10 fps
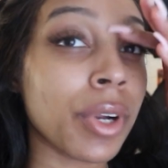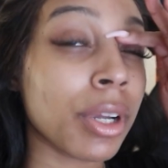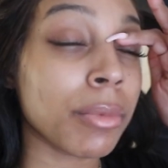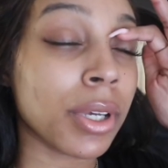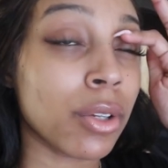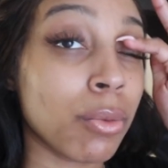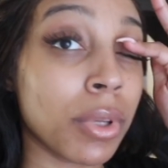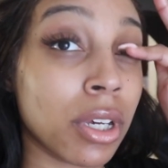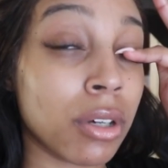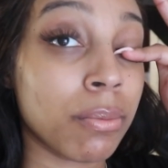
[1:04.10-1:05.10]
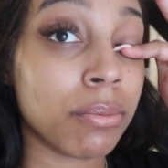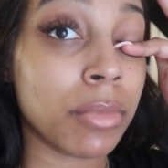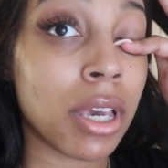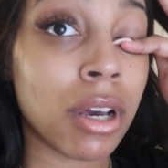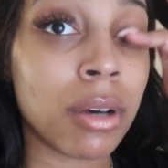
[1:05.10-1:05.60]
wearing my no makeup
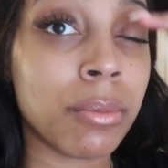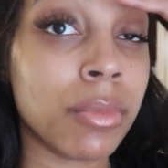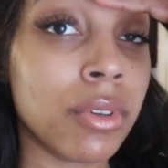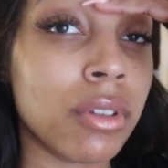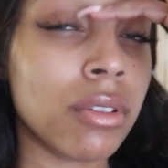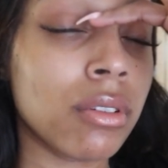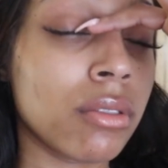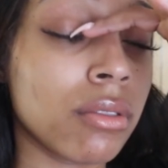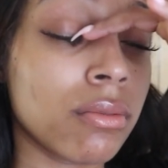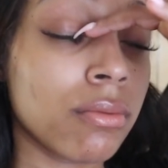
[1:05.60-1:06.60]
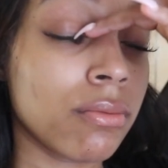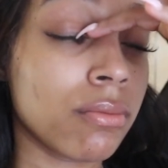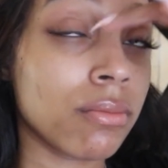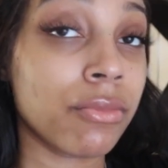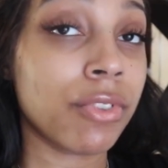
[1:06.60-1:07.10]
makeup
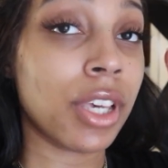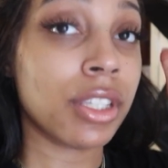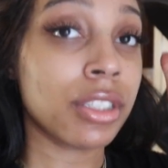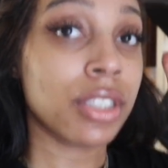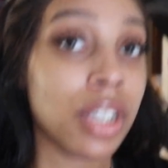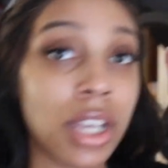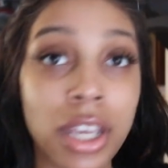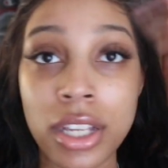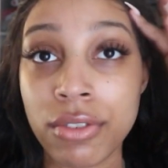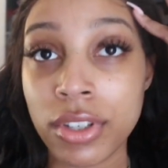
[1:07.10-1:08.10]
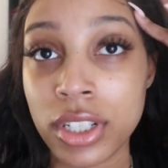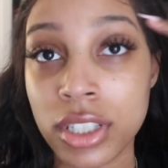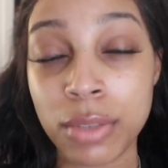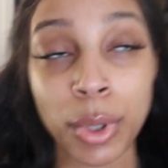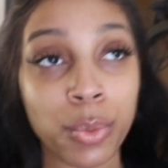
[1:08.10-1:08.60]
face and if you guys
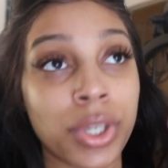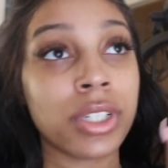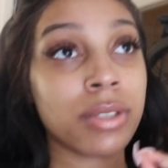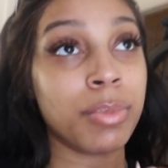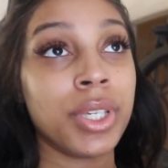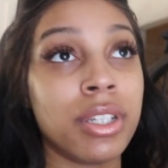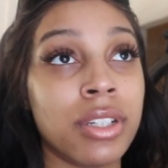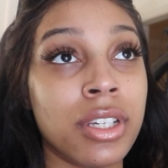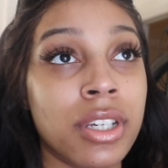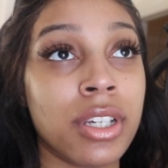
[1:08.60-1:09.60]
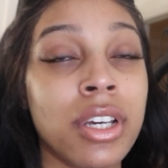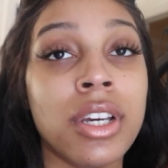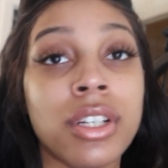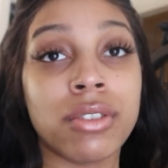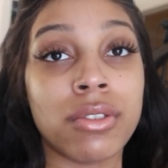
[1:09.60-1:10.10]
see my wig is peeling
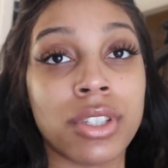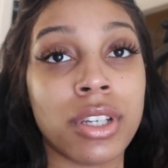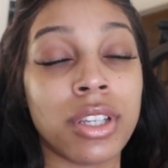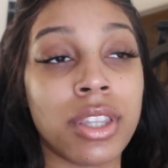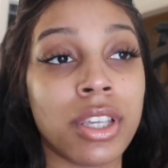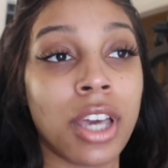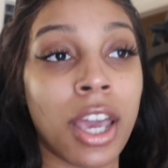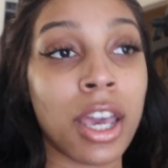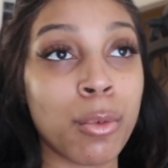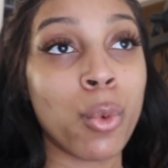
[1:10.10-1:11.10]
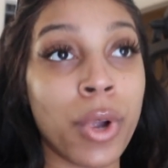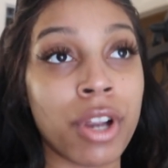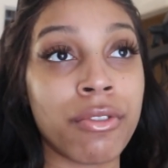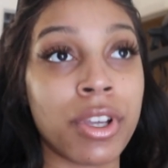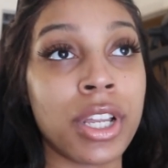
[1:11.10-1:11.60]
don't say anything i am
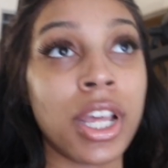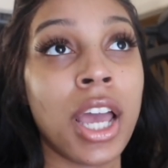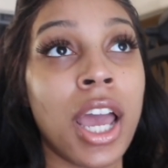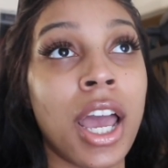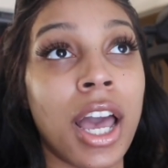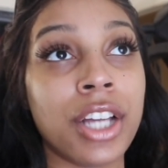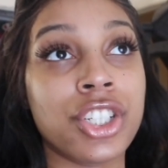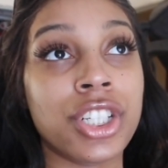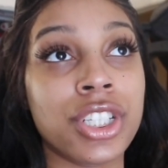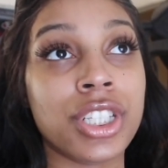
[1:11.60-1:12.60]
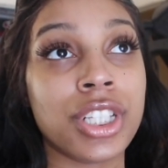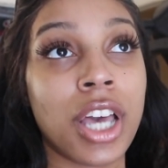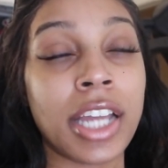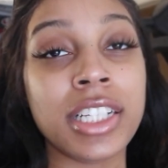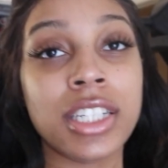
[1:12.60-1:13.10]
aware of it i just
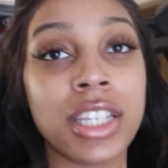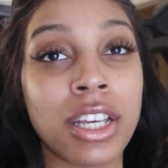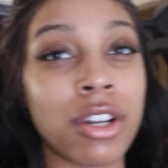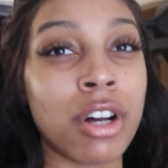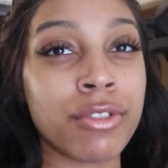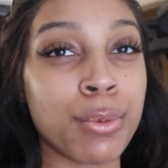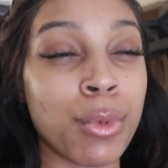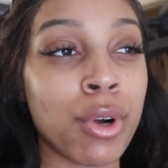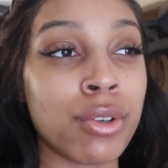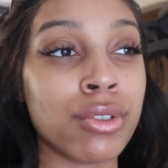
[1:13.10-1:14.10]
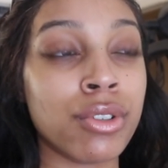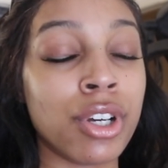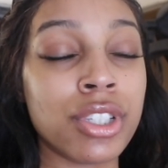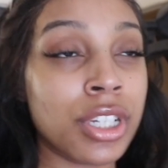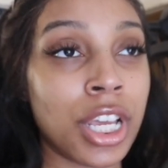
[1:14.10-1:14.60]
i need to take it off tomorrow
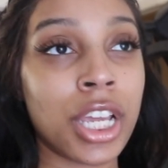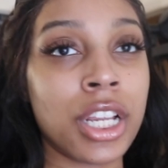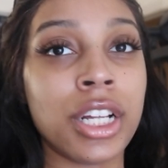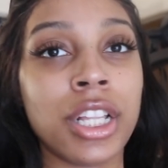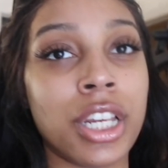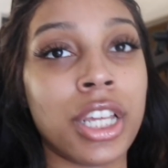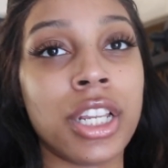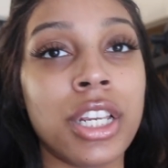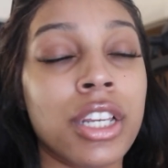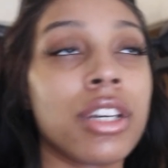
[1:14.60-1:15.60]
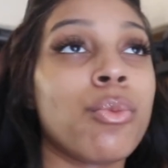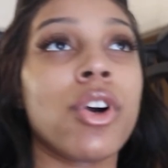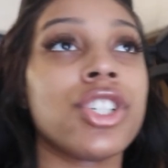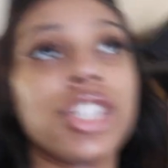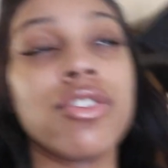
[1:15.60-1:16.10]
uh, tonight and clean and
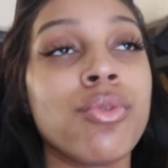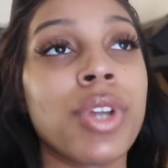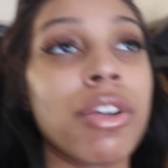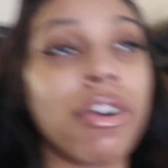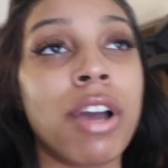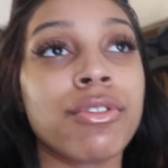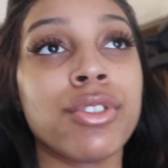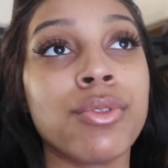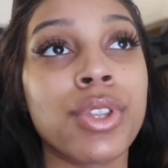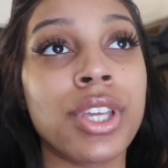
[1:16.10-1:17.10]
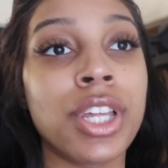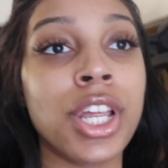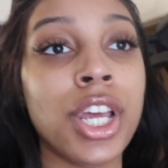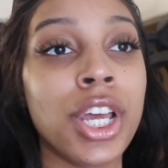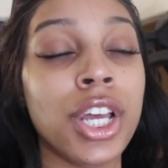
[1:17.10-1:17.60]
wash and do whatever i have to do with it
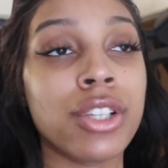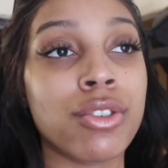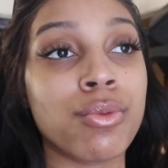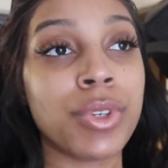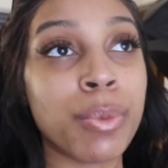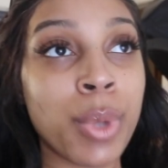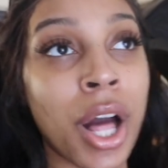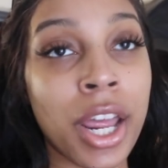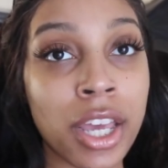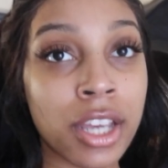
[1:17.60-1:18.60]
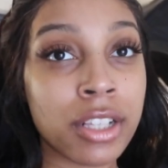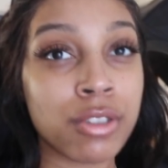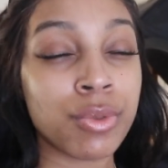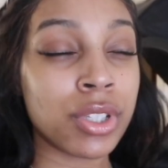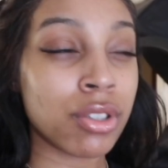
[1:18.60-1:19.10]
to reapply it
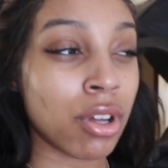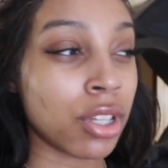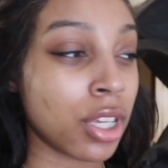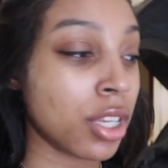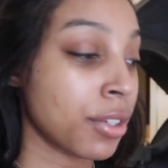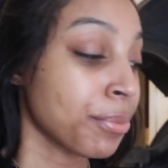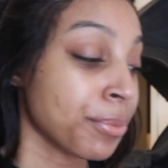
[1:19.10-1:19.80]
to reinstall it